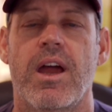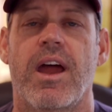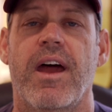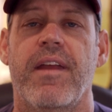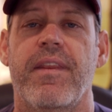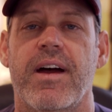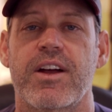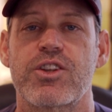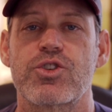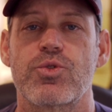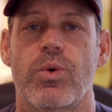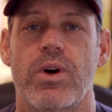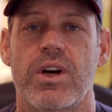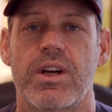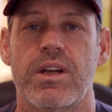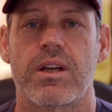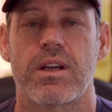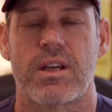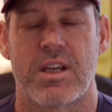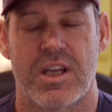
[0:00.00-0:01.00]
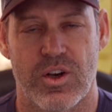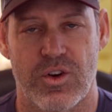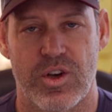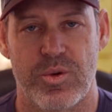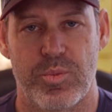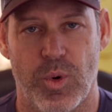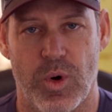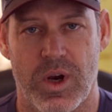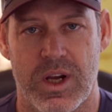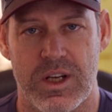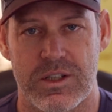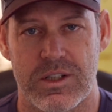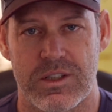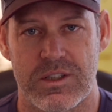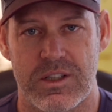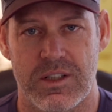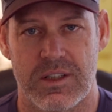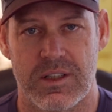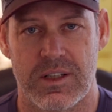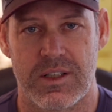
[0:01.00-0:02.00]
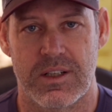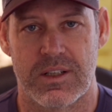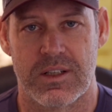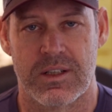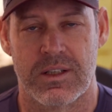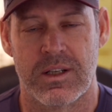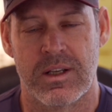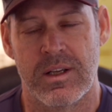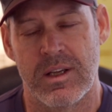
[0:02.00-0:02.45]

And that's why Carey Price is elite.